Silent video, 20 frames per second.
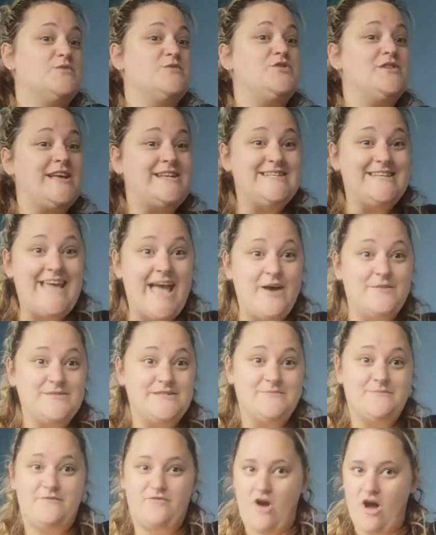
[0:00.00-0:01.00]
Would you like to count
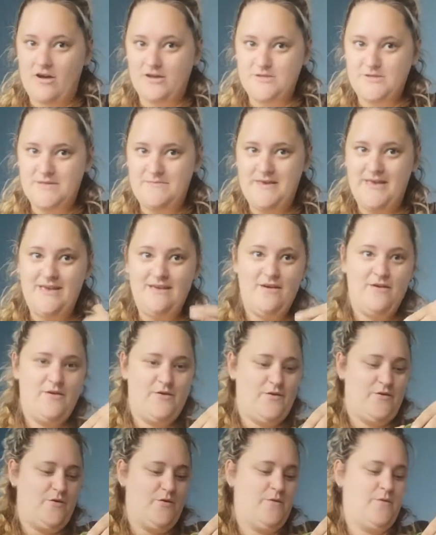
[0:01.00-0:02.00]
some frogs with me?
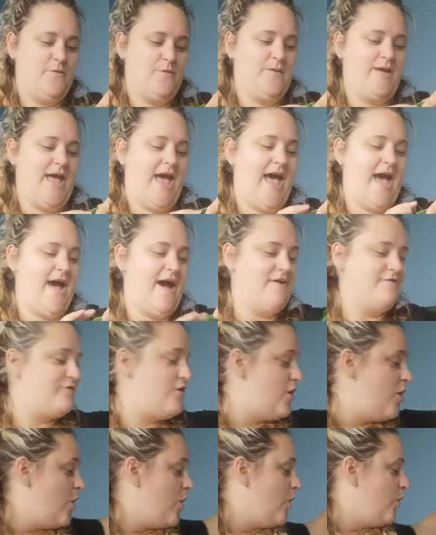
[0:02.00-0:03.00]
We have
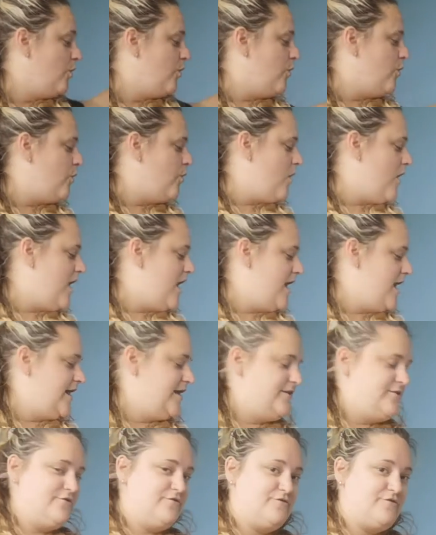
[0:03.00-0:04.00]

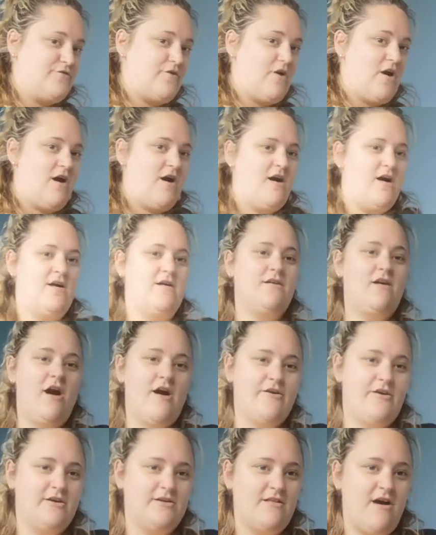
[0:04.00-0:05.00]
1 frog
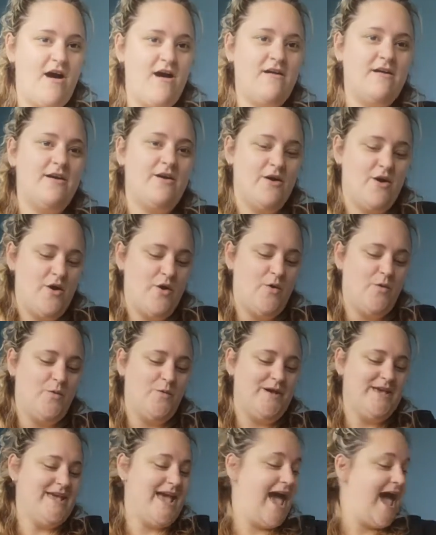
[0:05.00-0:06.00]
on our log.
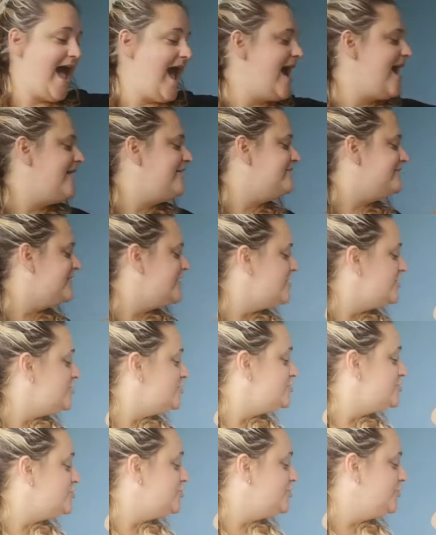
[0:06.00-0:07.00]
We have
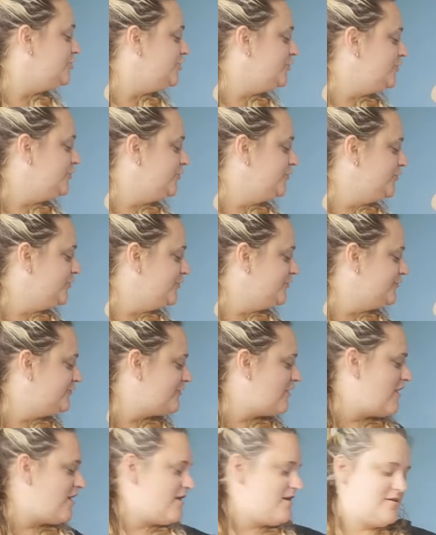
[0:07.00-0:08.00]
2
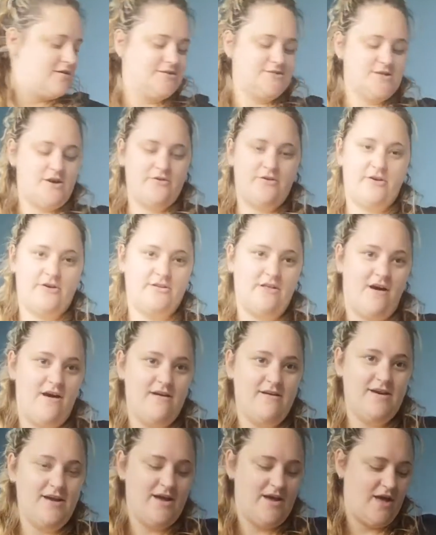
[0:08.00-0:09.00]
frogs on our
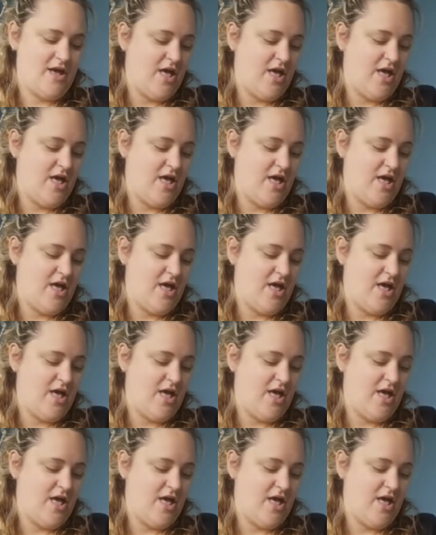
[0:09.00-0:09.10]
log.